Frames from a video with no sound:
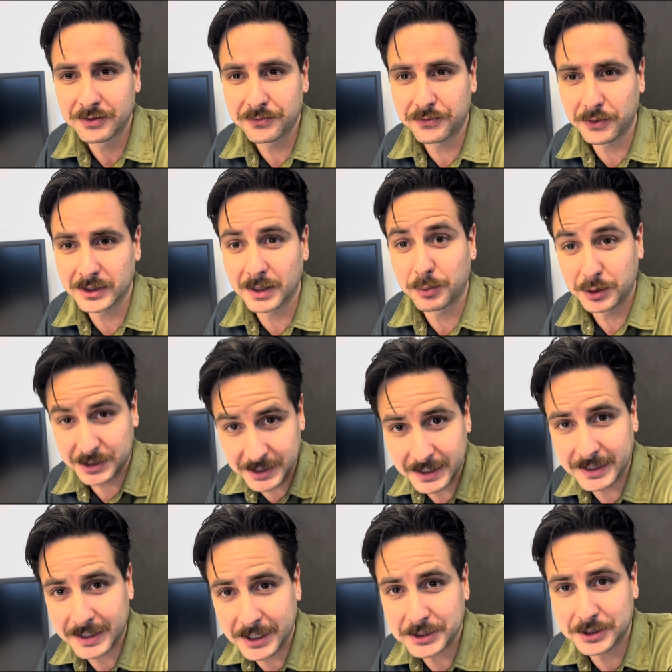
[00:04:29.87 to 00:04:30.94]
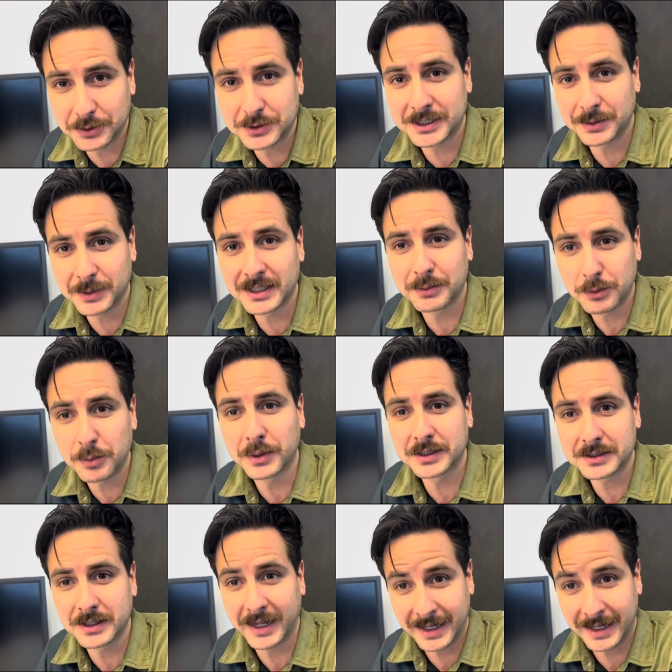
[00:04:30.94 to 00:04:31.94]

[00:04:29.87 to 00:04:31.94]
for the Brazilian national team at the moment.